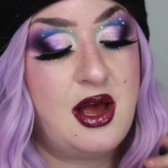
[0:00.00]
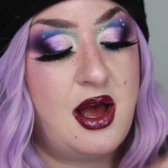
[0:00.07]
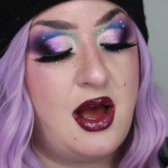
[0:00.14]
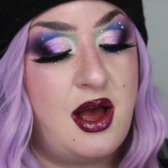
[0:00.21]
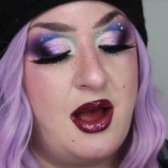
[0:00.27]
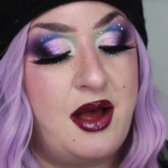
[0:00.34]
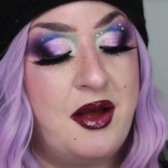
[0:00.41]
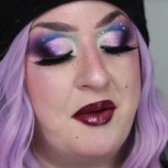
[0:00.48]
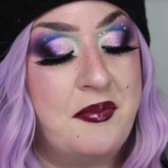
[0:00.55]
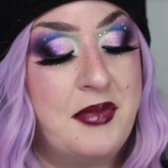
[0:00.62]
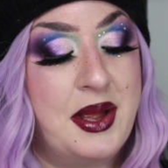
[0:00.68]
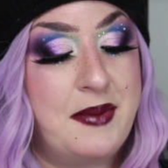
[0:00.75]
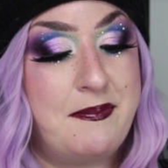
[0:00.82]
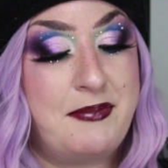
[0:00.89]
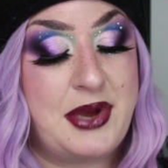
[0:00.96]

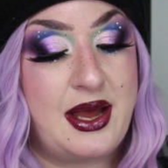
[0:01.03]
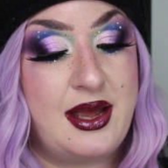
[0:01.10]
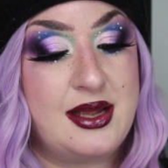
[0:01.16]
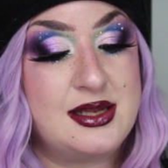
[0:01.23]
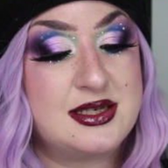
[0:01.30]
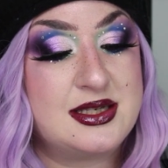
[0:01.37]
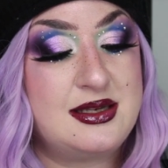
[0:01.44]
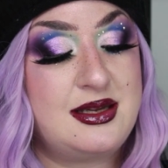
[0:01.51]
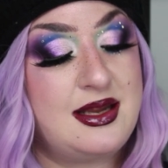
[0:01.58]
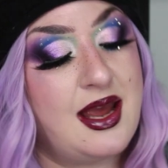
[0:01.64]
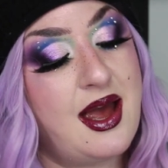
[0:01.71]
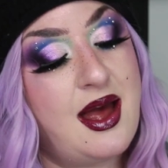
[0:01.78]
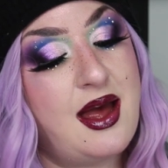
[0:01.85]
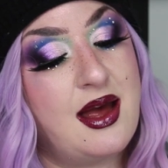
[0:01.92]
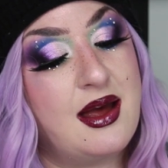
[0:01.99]
But
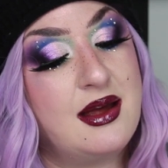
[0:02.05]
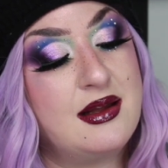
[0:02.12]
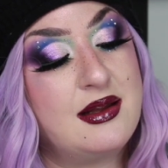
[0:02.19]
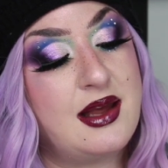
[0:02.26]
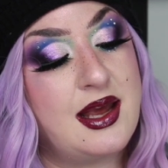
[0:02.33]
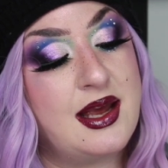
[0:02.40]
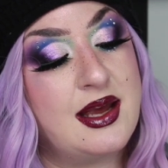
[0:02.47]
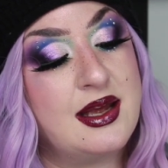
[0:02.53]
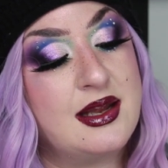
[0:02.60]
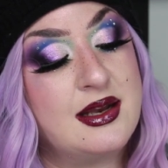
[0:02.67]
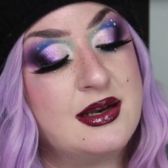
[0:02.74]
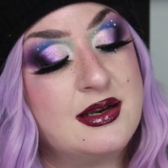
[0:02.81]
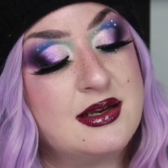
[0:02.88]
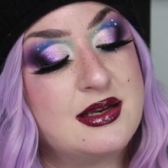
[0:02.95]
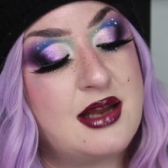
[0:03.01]
yeah,
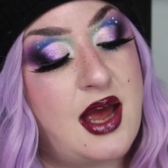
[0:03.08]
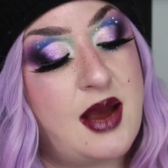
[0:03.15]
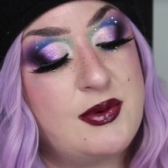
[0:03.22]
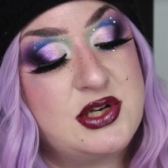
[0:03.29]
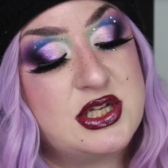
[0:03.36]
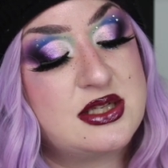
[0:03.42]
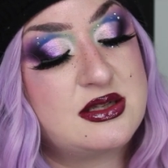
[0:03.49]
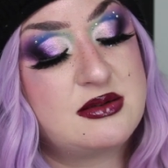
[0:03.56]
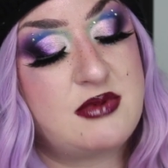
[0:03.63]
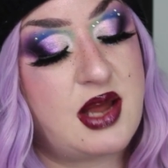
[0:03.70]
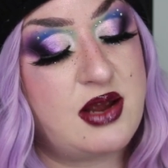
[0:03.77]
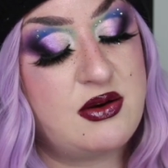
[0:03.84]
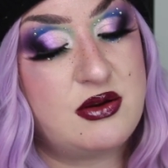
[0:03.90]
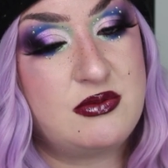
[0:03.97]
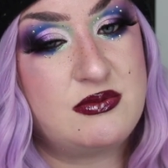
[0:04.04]
and I would just,
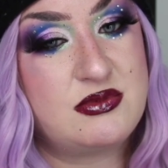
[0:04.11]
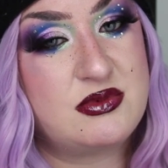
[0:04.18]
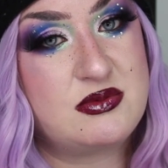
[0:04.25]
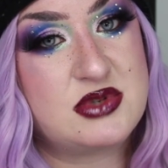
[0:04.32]
I don't know,